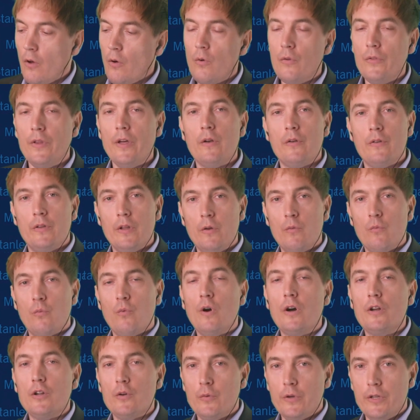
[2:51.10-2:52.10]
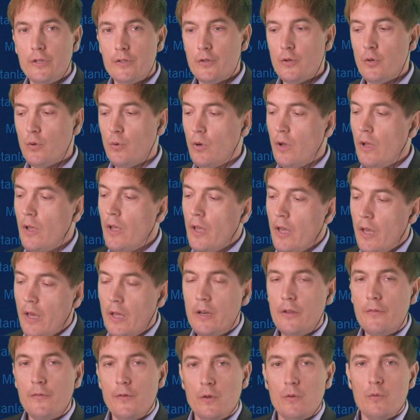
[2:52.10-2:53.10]
Then what do we do?
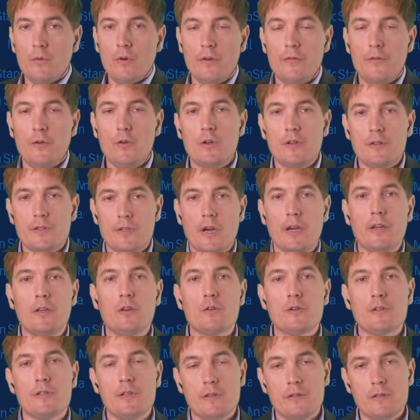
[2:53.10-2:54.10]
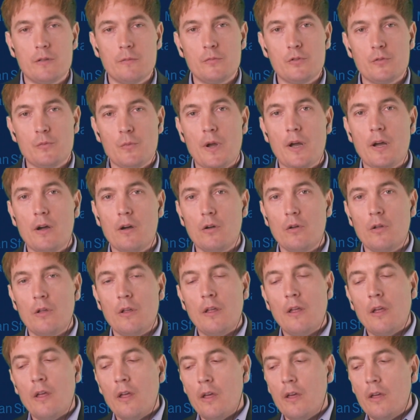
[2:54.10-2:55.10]
And if you design your systems well,
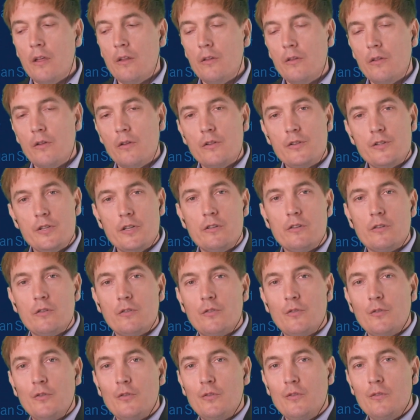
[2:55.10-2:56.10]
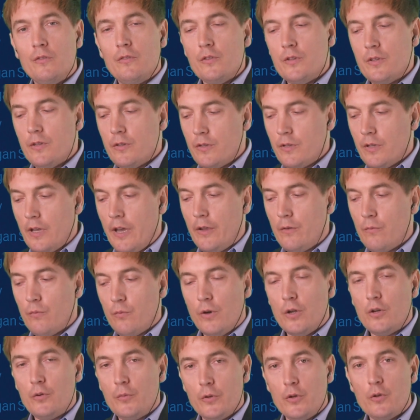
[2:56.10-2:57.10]
the decision to decide
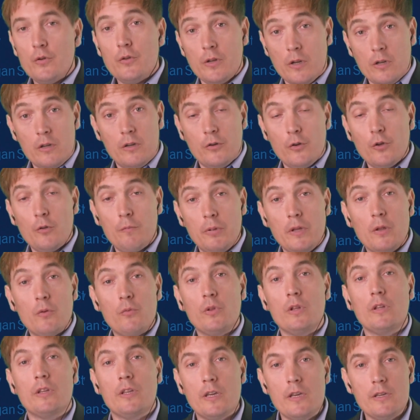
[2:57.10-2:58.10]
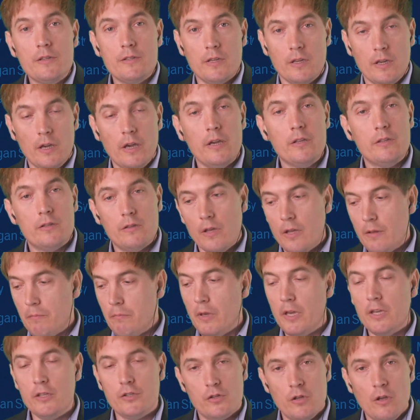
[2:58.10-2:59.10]
what do we do could be really easy. It
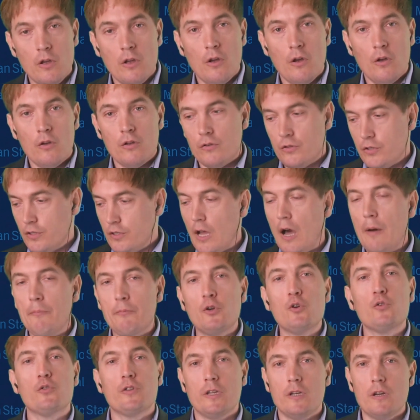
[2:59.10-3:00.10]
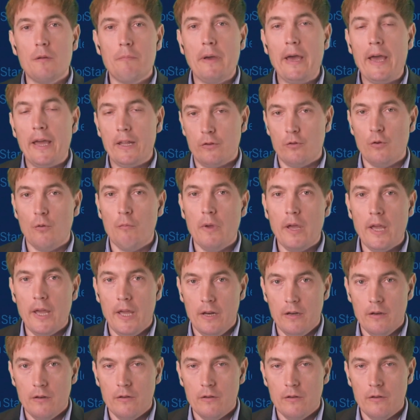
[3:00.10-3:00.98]
means stop using the bad domain.